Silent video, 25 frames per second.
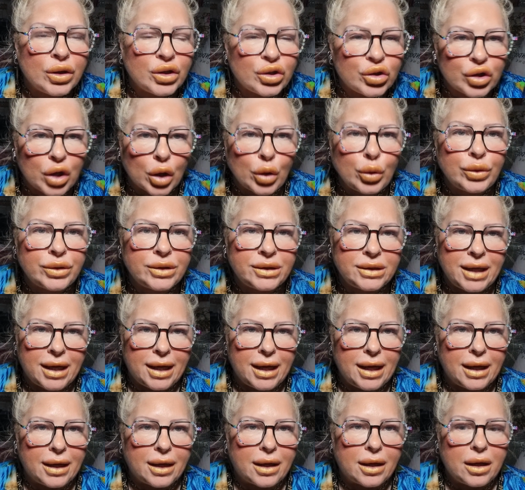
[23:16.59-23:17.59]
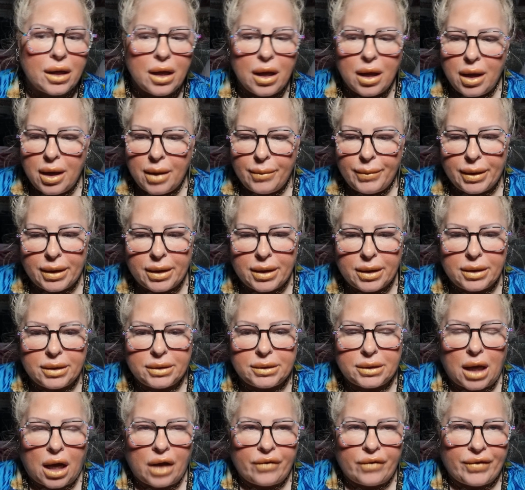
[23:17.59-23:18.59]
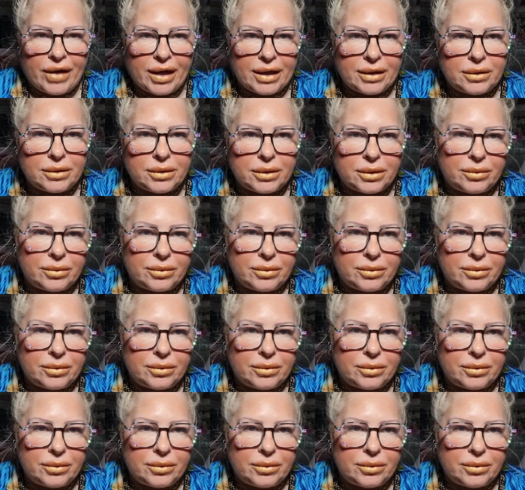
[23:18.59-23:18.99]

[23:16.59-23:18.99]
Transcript: so sick because I've had